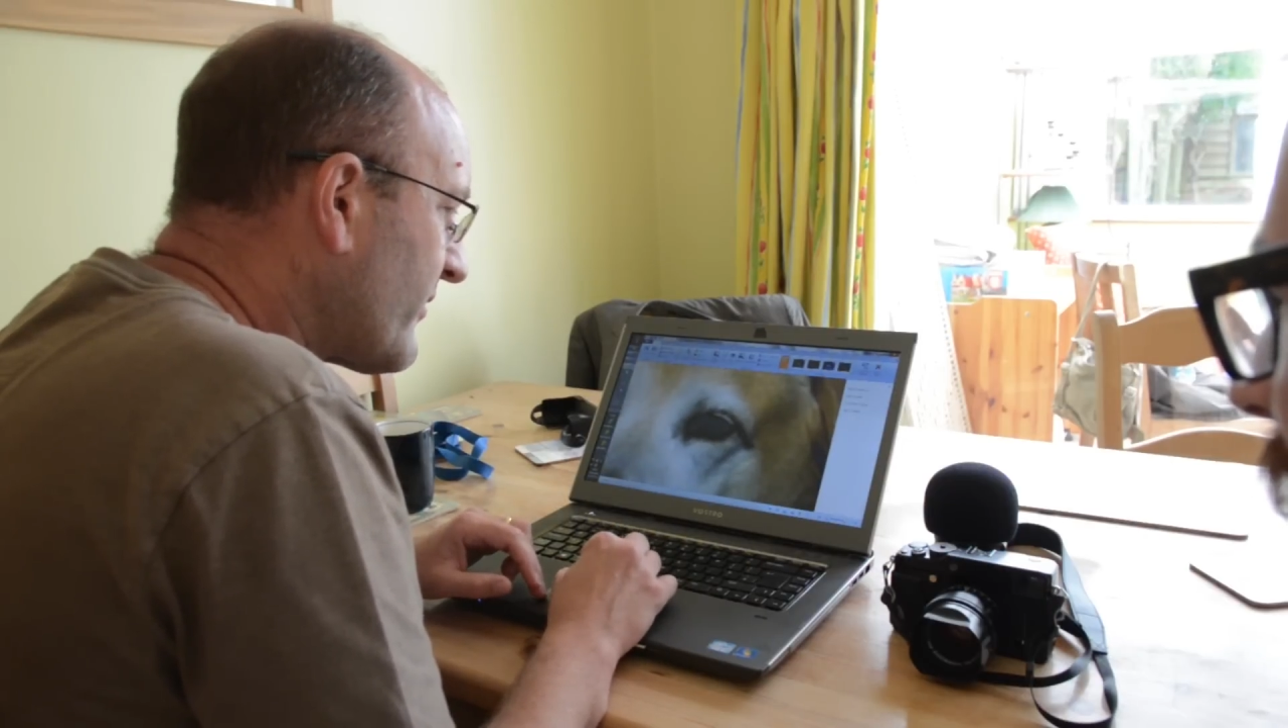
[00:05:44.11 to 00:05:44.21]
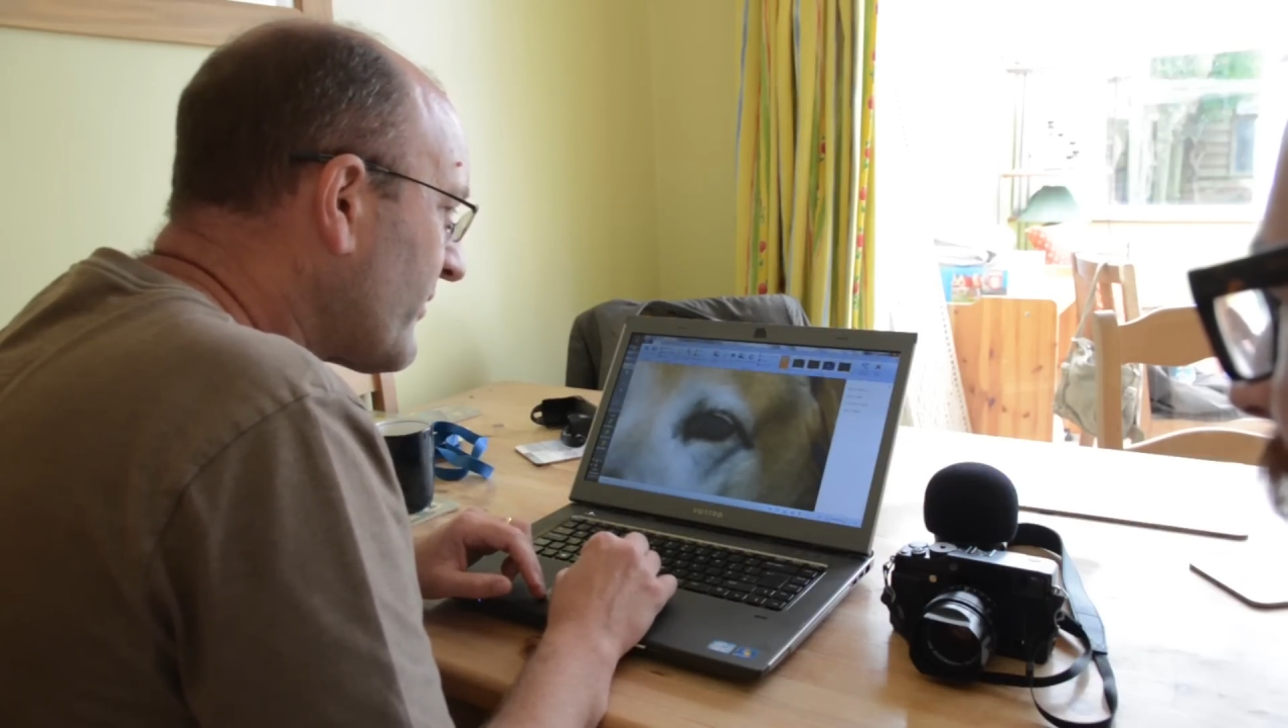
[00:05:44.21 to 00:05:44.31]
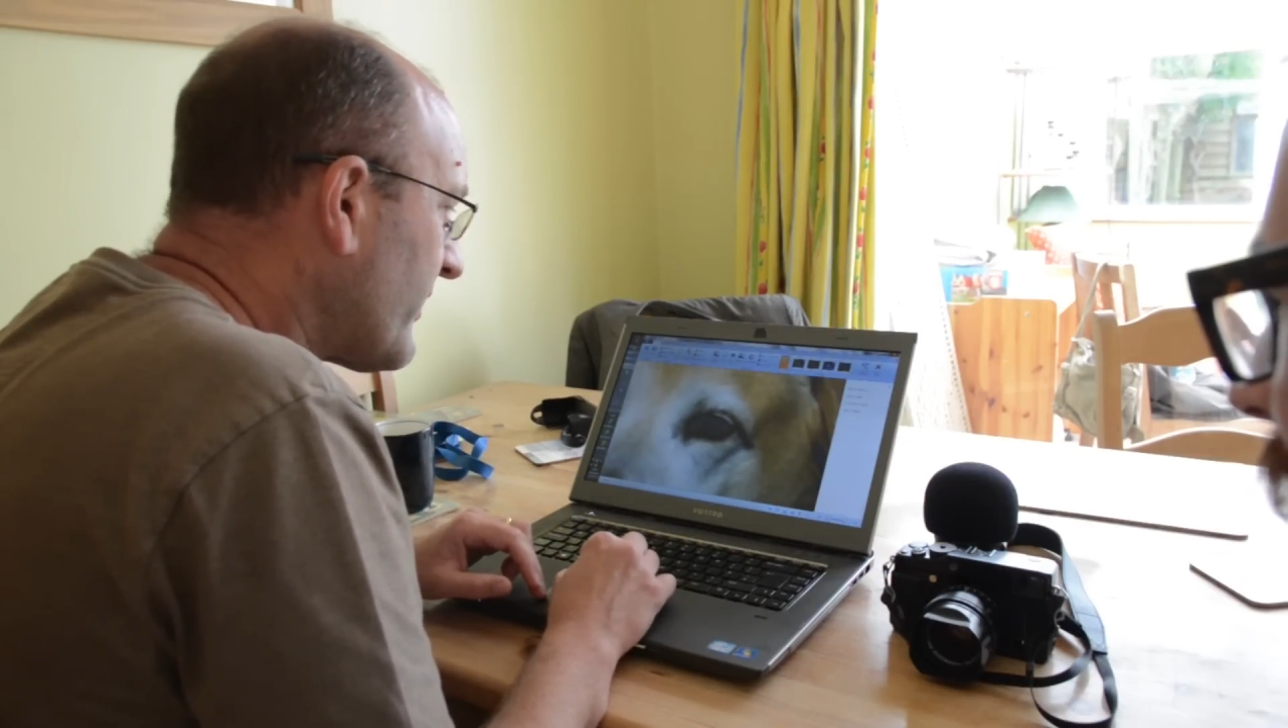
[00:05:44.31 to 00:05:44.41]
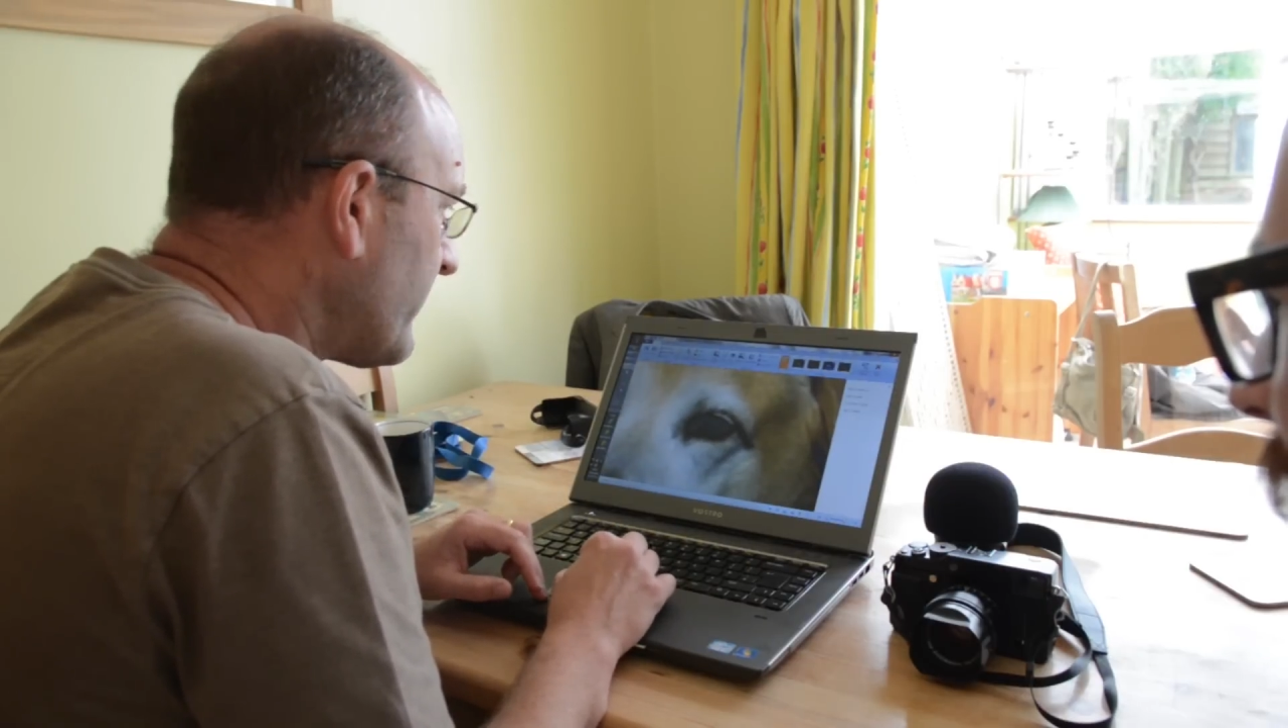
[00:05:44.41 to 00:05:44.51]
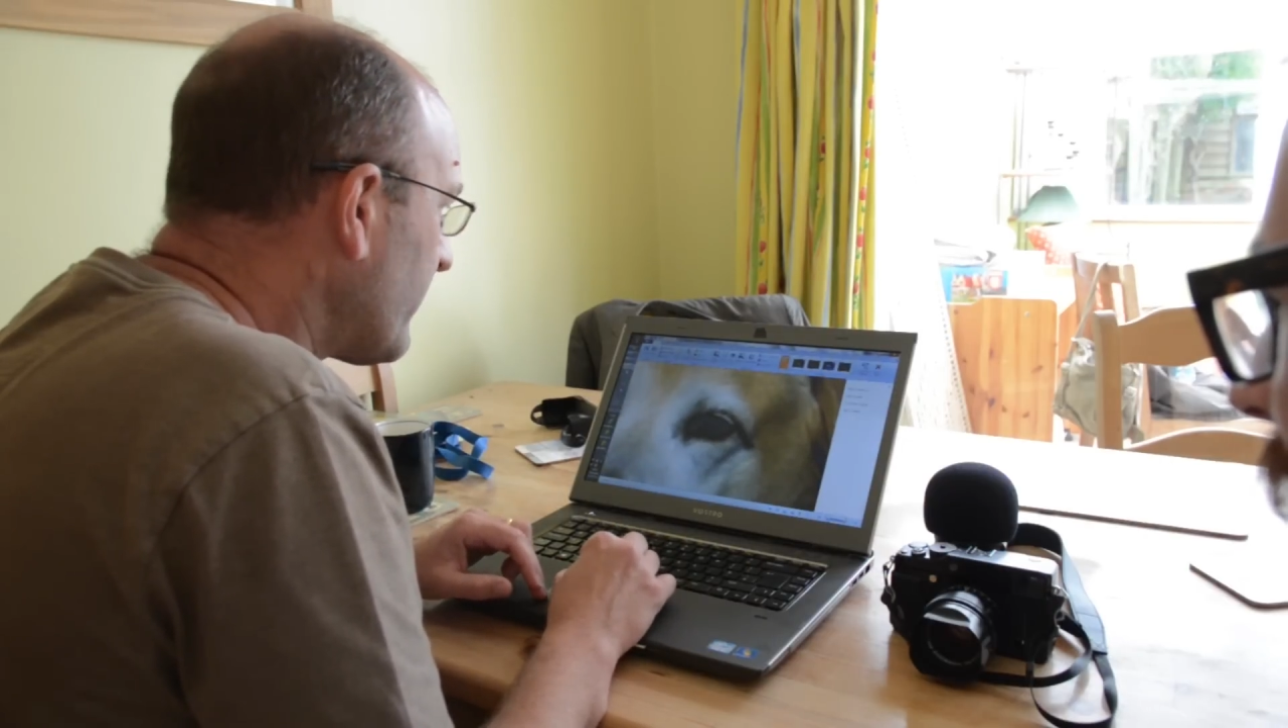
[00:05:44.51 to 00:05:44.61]

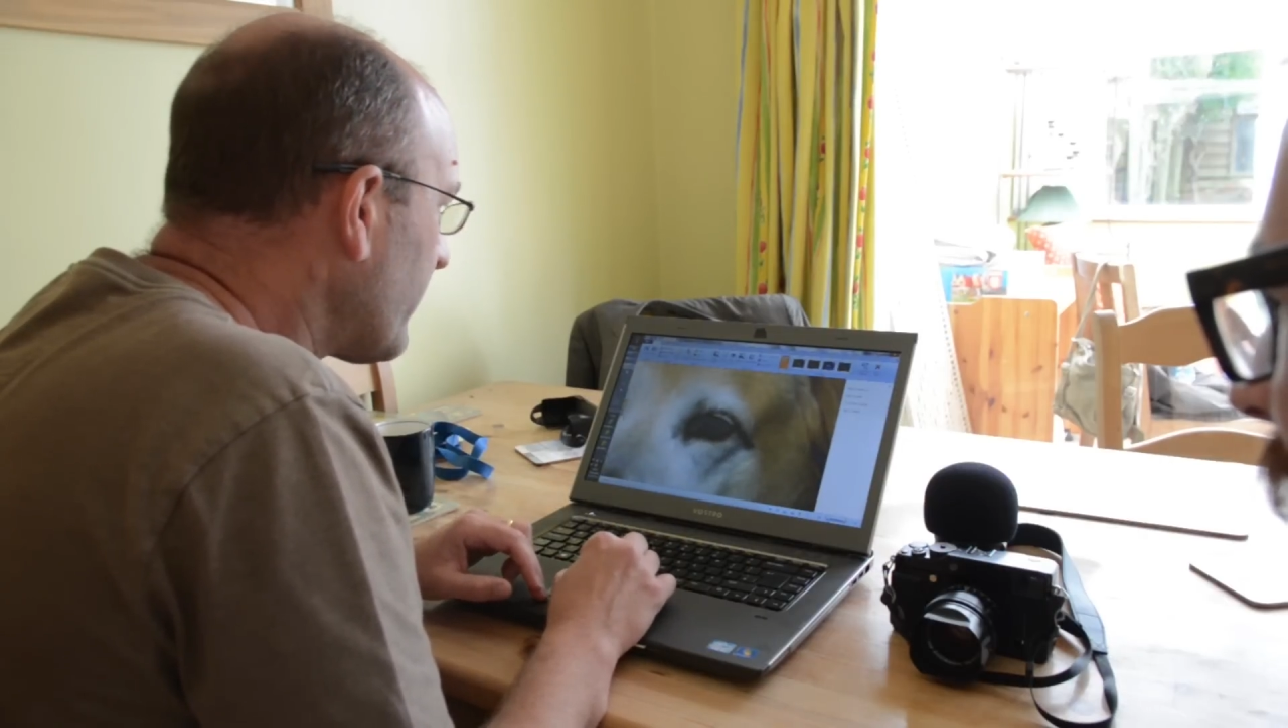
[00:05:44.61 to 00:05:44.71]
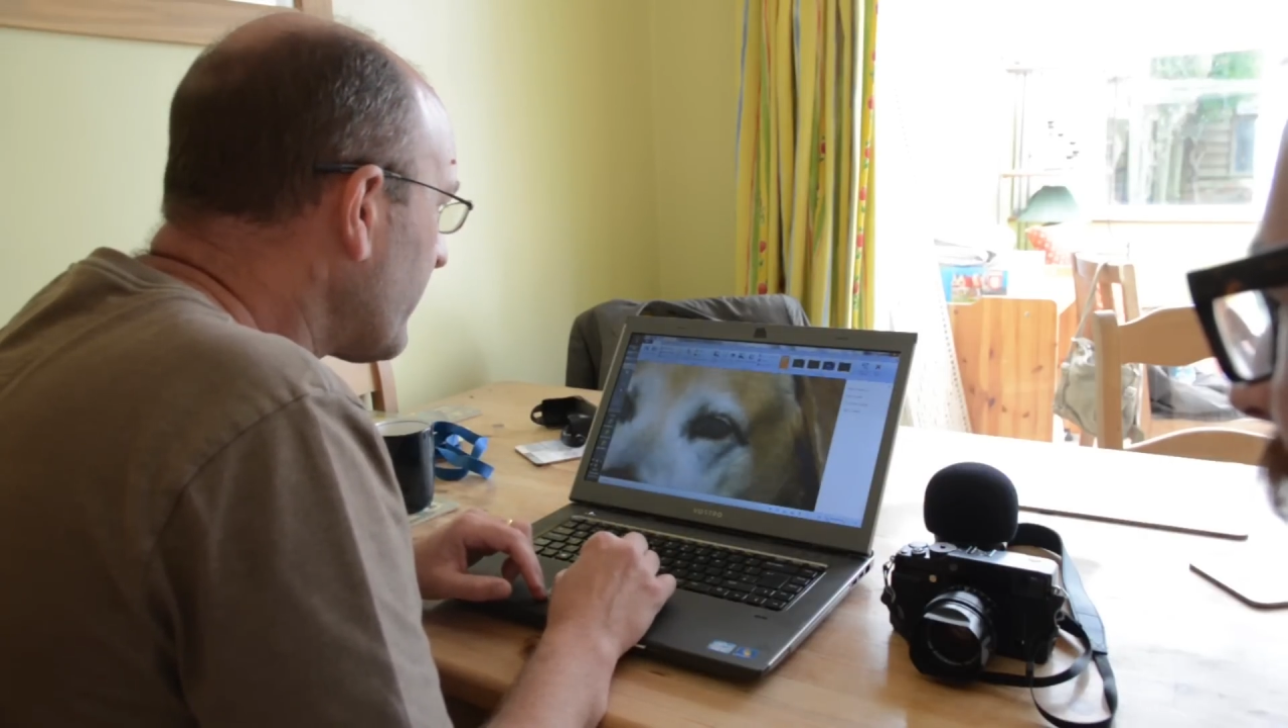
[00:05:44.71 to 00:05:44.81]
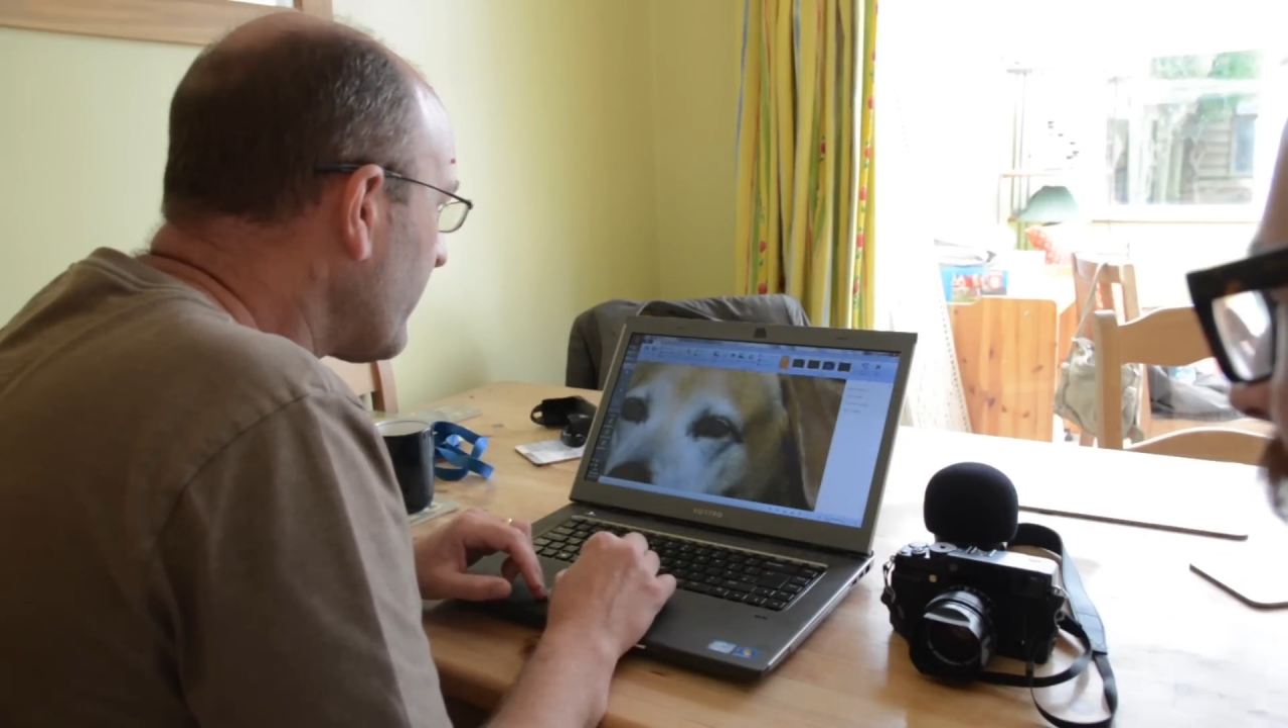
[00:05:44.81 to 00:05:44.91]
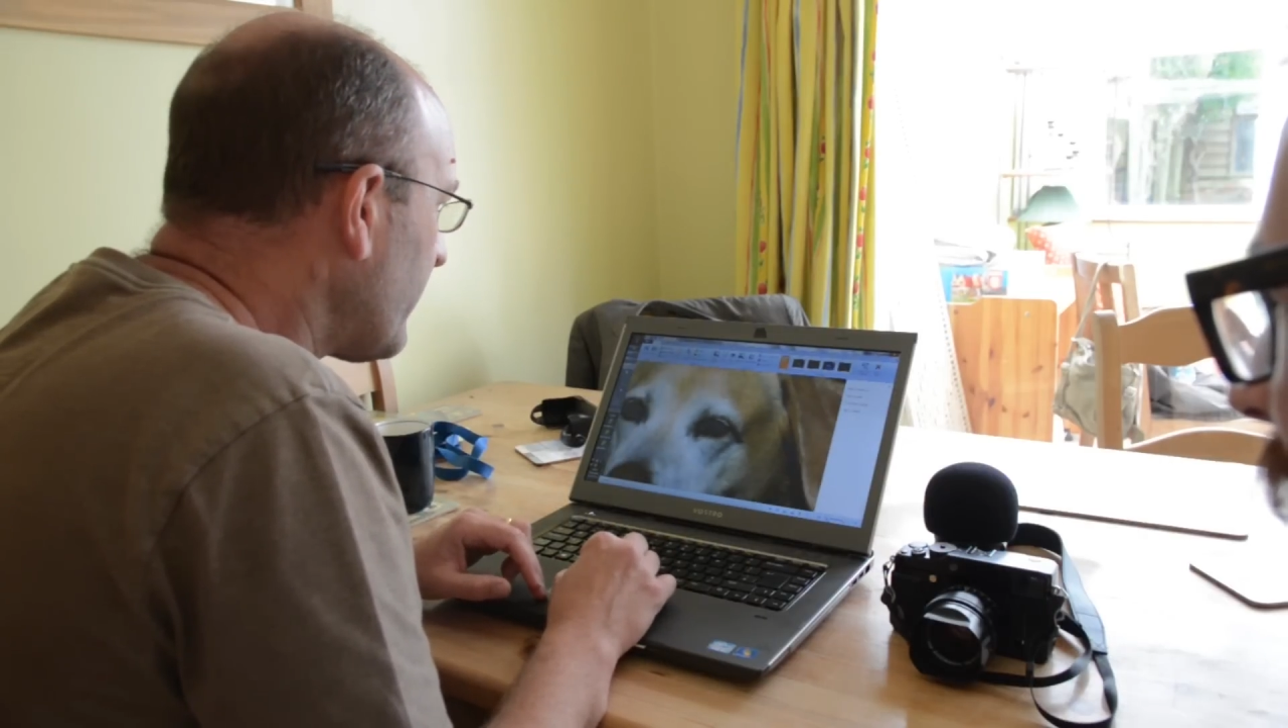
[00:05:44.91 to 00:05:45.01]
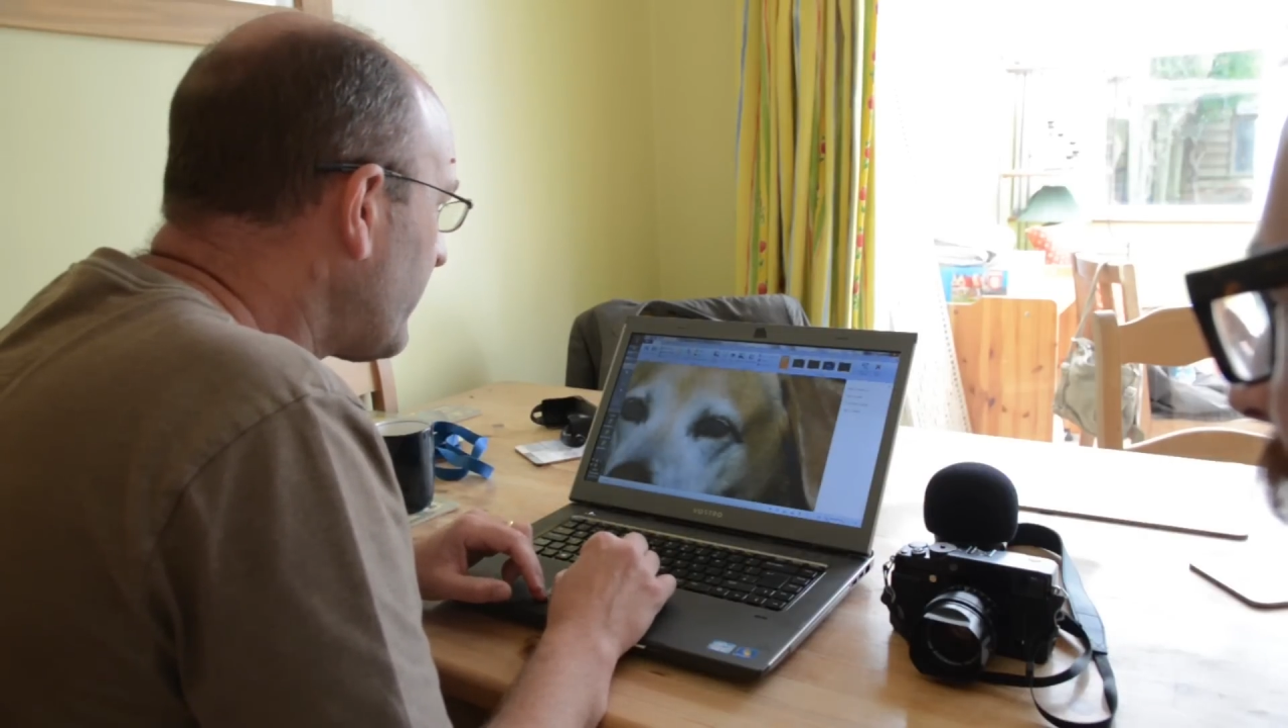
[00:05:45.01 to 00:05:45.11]
quite
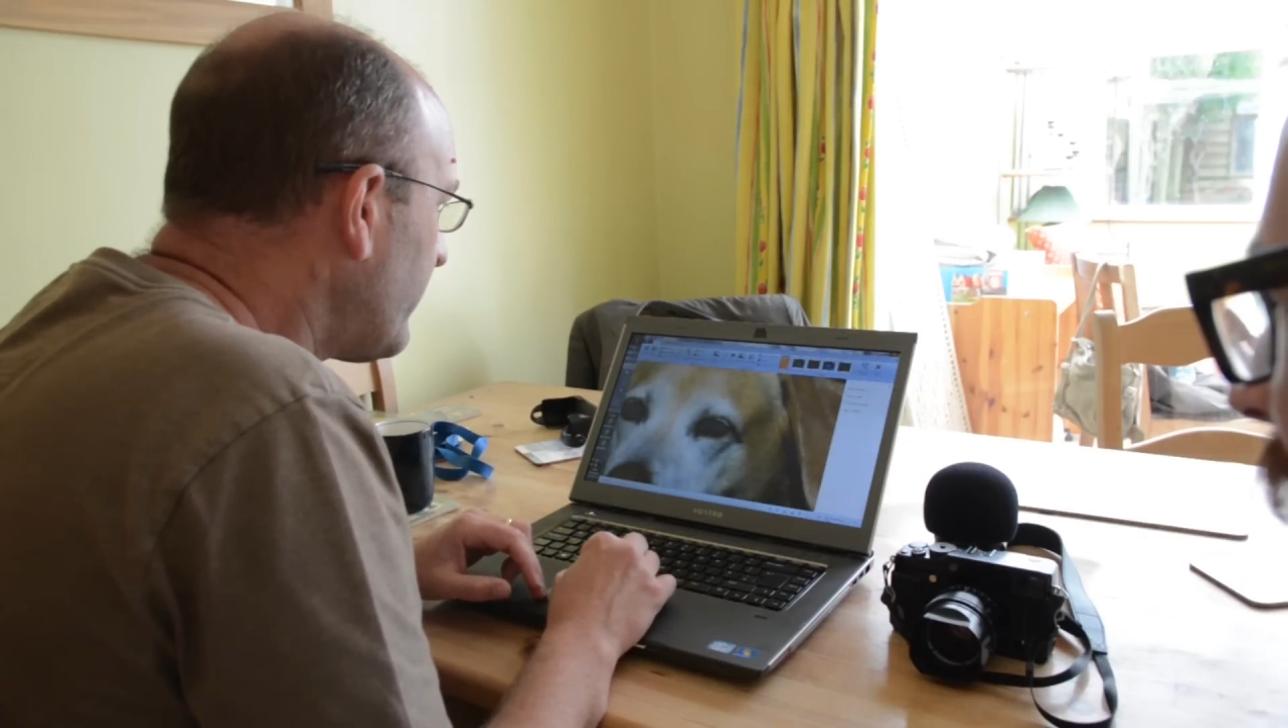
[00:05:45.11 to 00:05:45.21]
highly